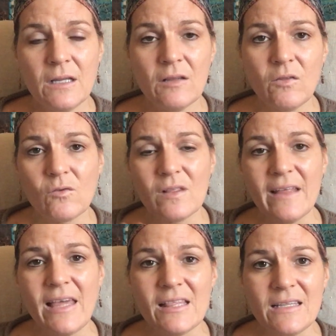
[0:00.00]
then there's
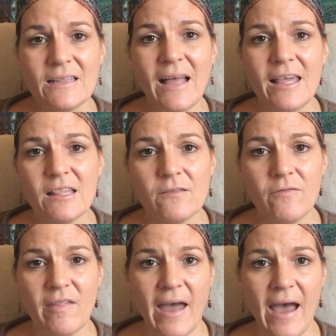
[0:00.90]
less and less
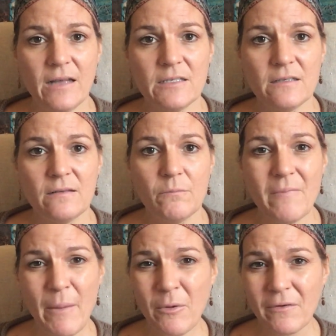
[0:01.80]
of that
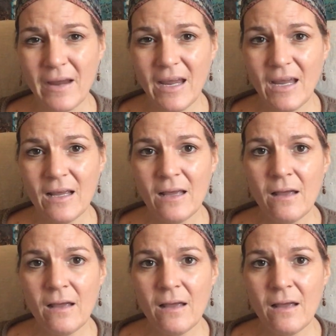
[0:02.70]
memory.